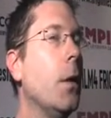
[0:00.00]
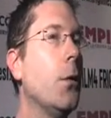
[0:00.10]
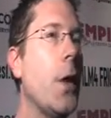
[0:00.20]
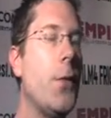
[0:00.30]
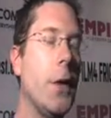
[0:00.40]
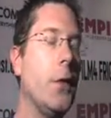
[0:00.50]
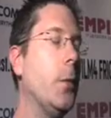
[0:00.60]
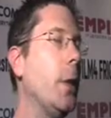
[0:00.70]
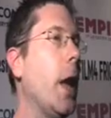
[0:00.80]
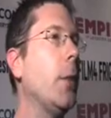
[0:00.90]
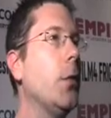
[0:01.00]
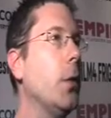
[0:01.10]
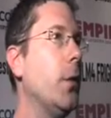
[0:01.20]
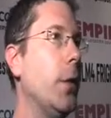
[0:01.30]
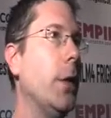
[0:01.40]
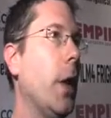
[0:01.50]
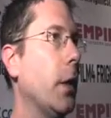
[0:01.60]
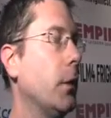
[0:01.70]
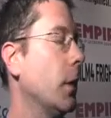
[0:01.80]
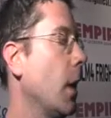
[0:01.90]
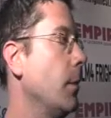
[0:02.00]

FrightFest has been absolutely fantastic.